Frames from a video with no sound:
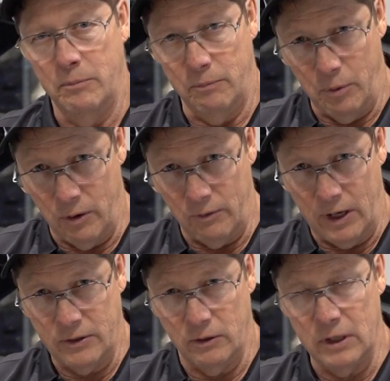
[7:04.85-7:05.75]
boat
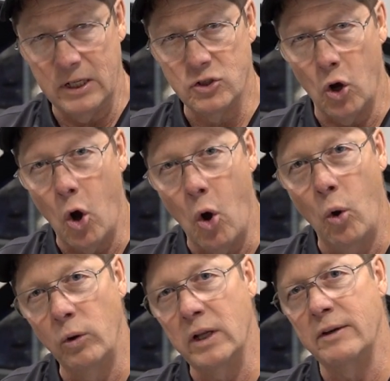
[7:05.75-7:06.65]
rental is
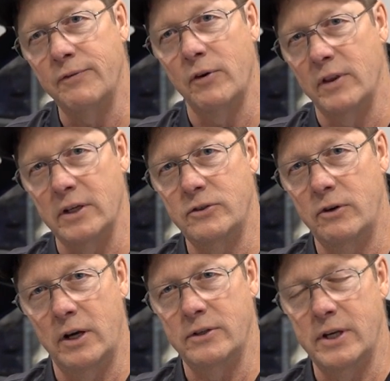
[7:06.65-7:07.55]
only for this
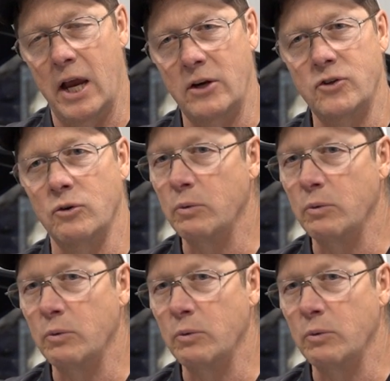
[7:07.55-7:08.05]
transaction.